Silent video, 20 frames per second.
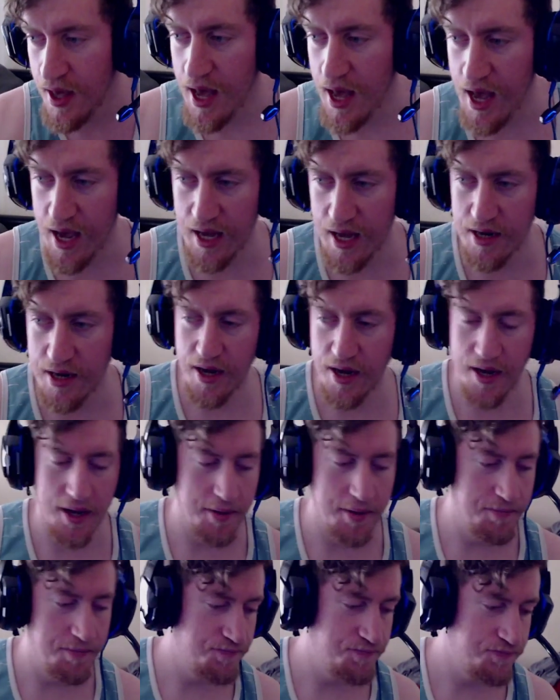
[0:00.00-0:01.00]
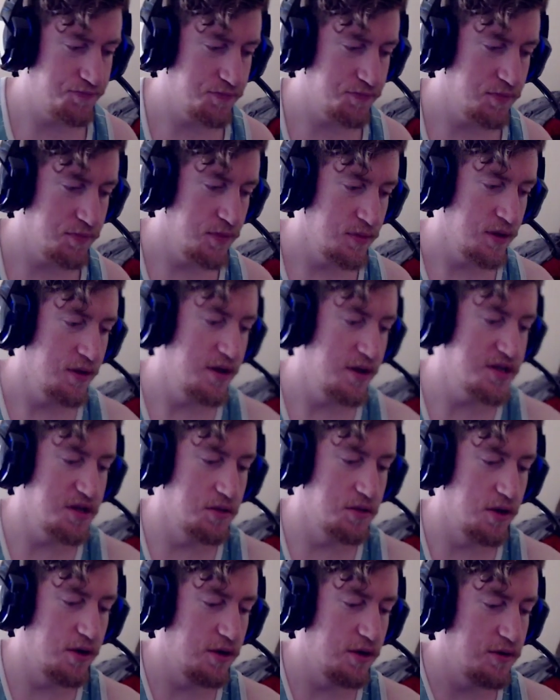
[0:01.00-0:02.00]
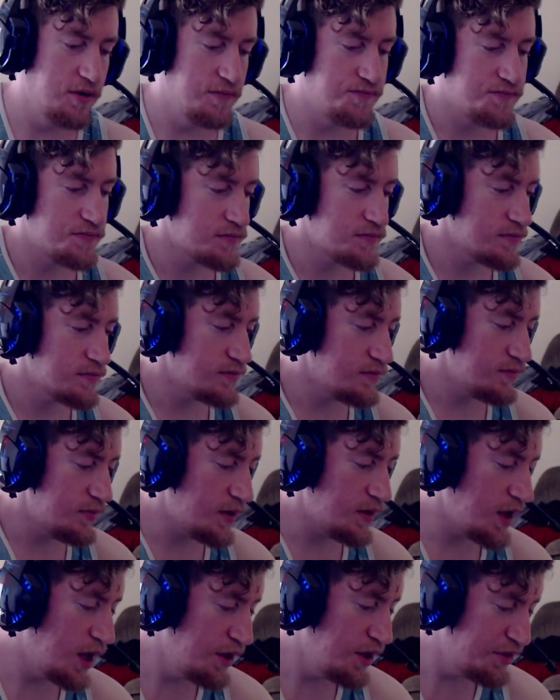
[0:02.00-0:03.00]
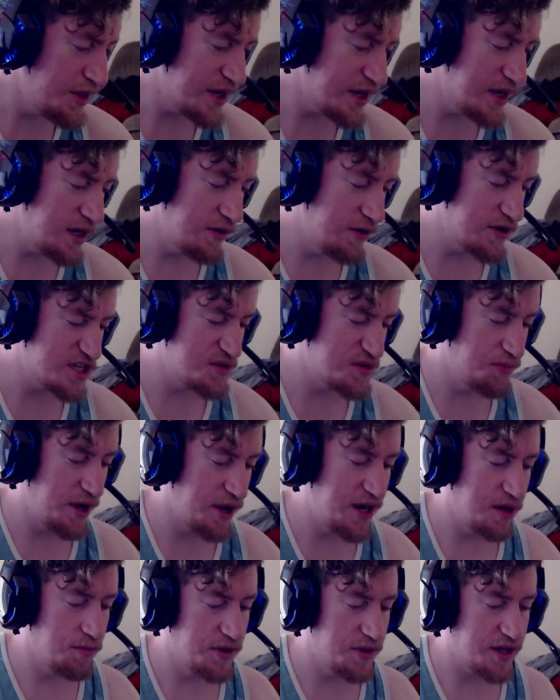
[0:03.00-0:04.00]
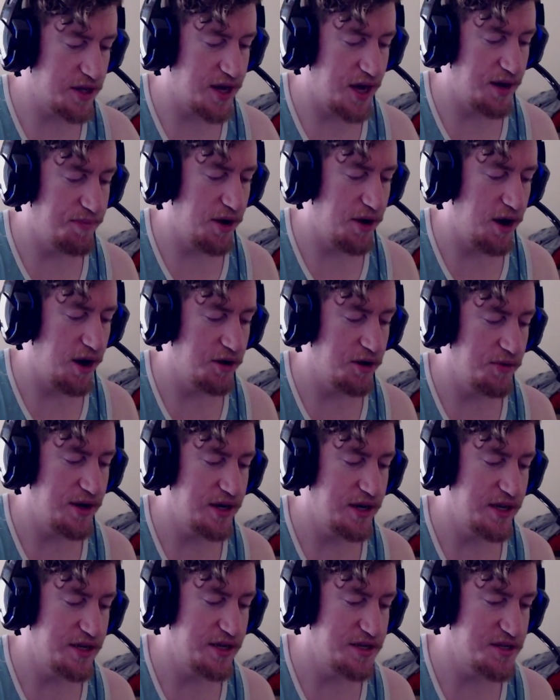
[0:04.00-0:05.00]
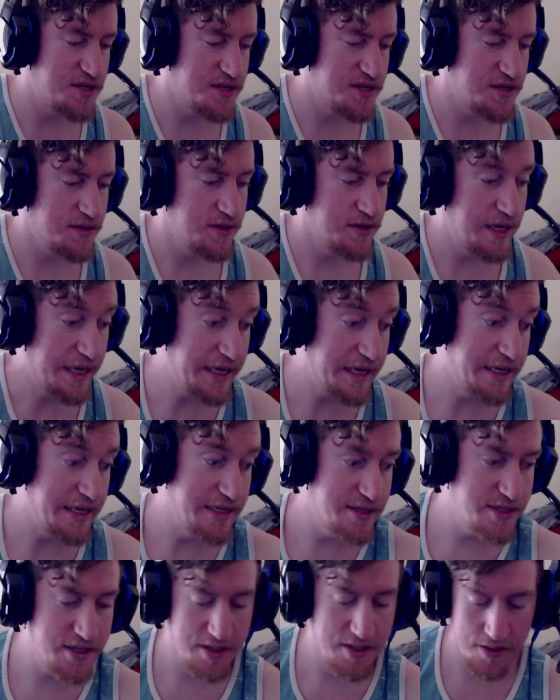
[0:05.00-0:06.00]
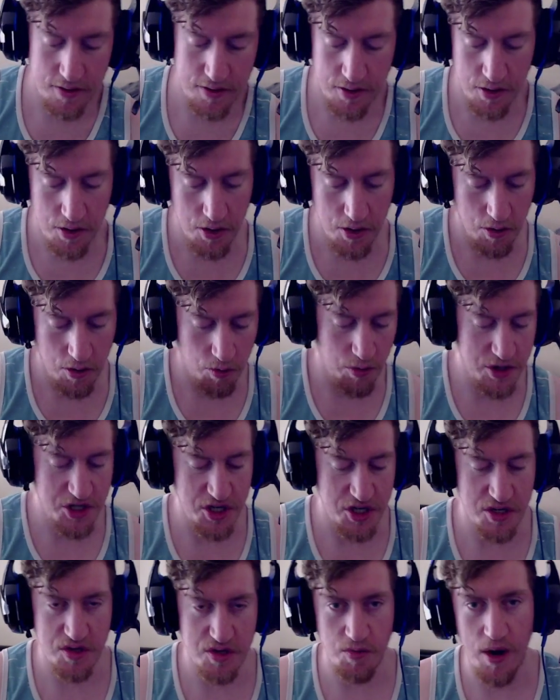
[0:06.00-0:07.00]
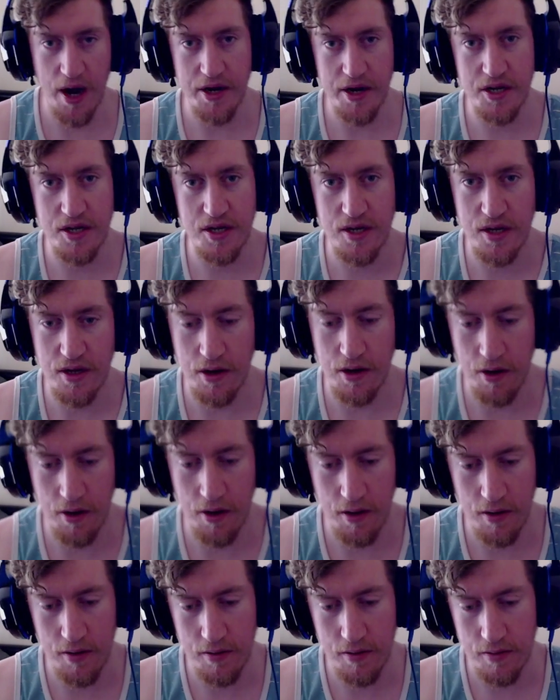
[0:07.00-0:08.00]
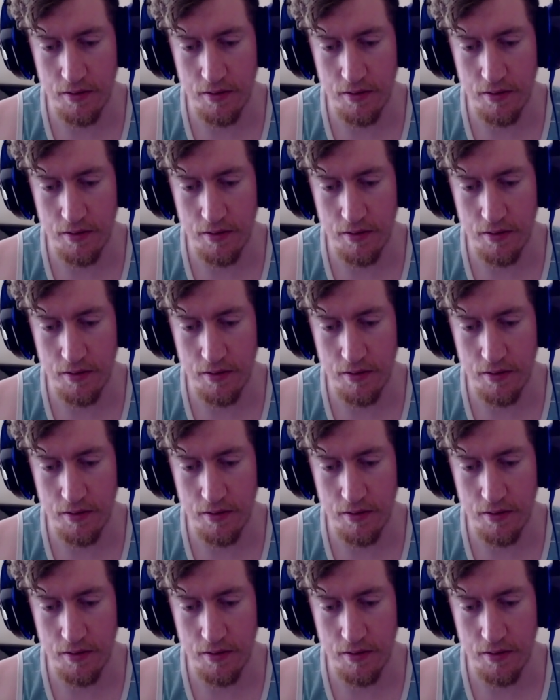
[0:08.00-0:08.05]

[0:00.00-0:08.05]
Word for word: And um, there's a little thing in here explaining what the kind of pottery it is is, which is right here.